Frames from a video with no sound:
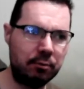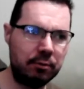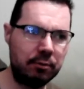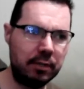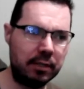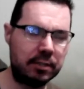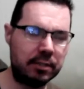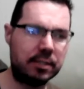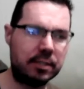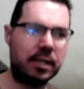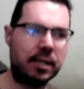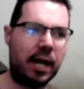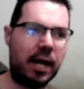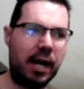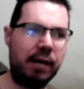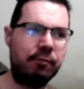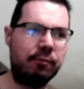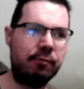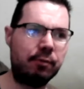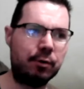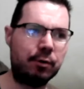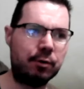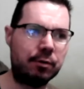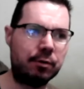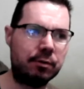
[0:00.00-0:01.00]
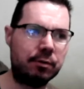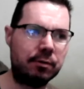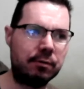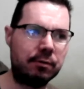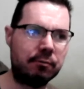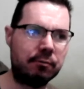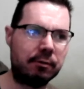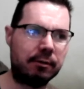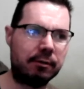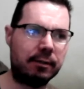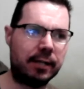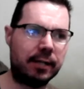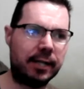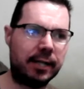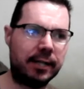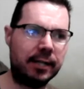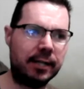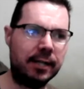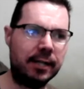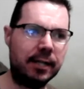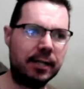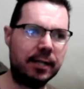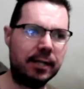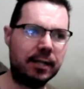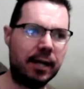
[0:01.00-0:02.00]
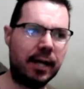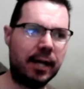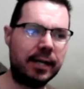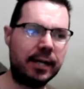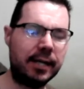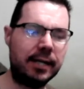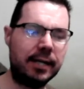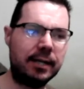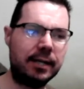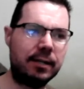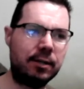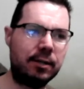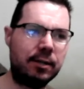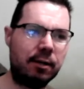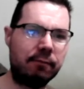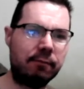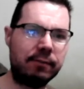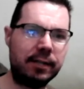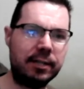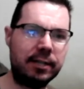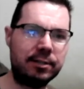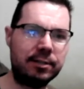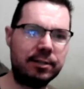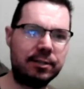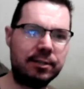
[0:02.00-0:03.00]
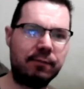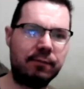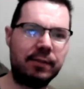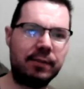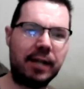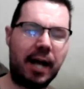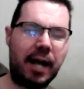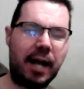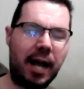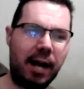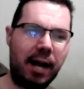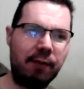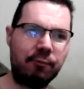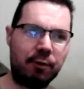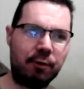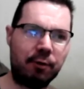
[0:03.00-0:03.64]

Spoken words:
does an eye roll, or like I get a notification of an eye roll,